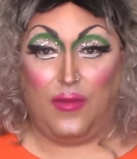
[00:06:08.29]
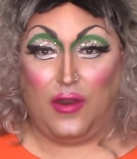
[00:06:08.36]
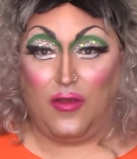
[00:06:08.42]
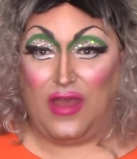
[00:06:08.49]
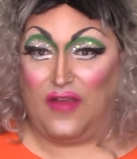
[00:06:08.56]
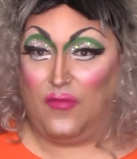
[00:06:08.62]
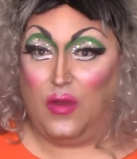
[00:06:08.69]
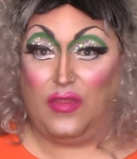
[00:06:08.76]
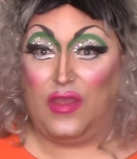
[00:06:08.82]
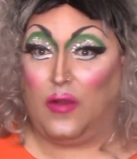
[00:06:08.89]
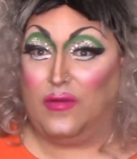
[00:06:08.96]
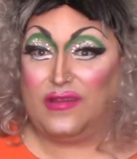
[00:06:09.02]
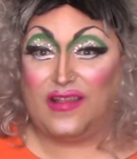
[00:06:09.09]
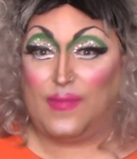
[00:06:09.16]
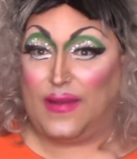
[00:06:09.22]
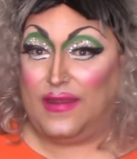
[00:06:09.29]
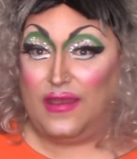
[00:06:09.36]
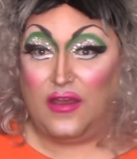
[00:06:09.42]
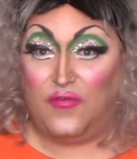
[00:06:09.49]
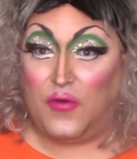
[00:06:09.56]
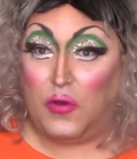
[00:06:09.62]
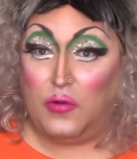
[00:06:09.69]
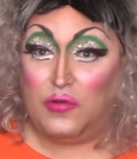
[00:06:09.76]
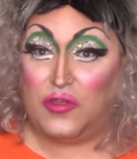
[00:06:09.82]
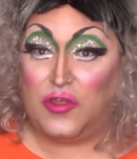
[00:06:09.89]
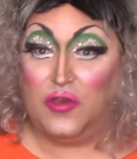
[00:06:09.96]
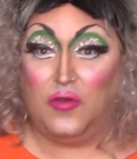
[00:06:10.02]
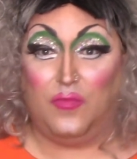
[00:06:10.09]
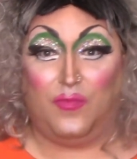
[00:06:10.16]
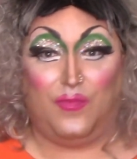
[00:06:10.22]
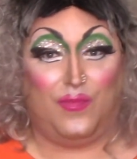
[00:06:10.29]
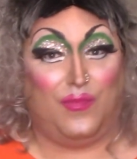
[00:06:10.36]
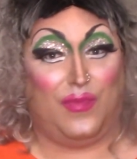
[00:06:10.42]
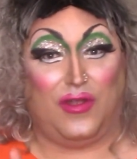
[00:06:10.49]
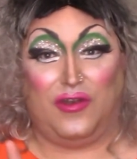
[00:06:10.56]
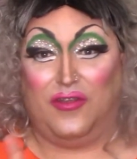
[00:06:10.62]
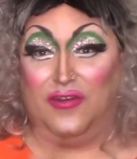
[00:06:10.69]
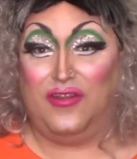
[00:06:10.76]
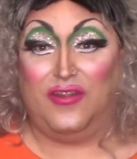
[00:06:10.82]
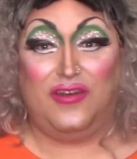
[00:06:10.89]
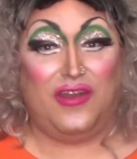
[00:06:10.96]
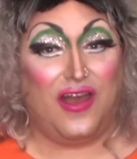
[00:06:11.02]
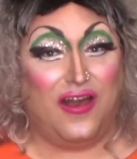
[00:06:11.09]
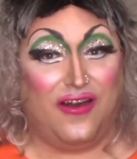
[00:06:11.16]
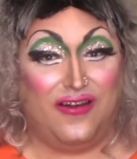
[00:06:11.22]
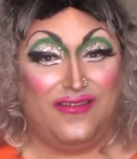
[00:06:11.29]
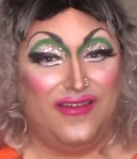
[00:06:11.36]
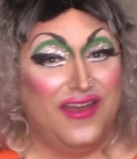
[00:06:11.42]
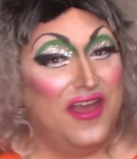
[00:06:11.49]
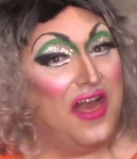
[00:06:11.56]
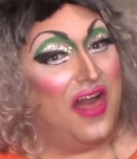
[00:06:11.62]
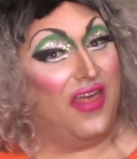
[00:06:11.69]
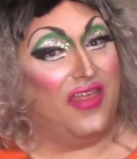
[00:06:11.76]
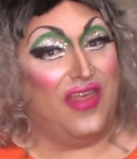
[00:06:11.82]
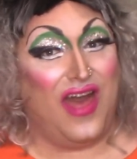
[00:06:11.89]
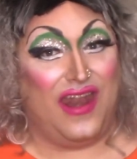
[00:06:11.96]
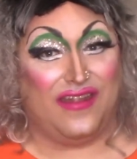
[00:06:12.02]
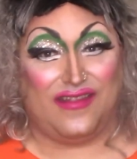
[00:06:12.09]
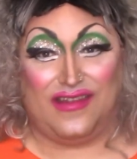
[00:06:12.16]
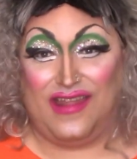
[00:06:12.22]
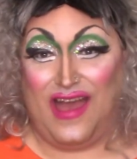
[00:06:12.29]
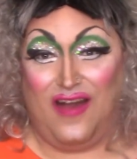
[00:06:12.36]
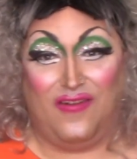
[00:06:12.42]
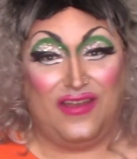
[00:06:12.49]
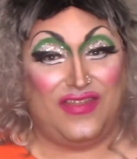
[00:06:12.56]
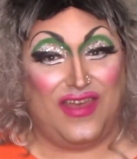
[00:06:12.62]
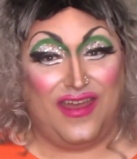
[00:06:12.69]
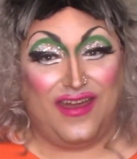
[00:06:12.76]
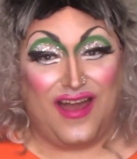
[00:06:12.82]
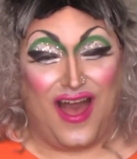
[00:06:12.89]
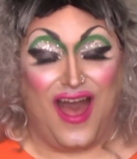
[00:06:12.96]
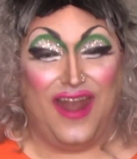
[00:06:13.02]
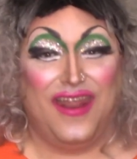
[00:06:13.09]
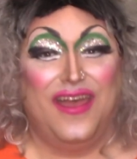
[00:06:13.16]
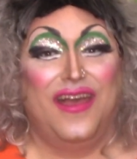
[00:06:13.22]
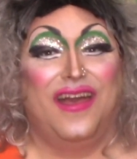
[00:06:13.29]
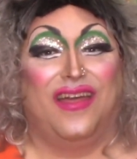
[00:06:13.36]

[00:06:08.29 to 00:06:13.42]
You know, everyone there was expecting a photo shoot, but no, that is not what they got.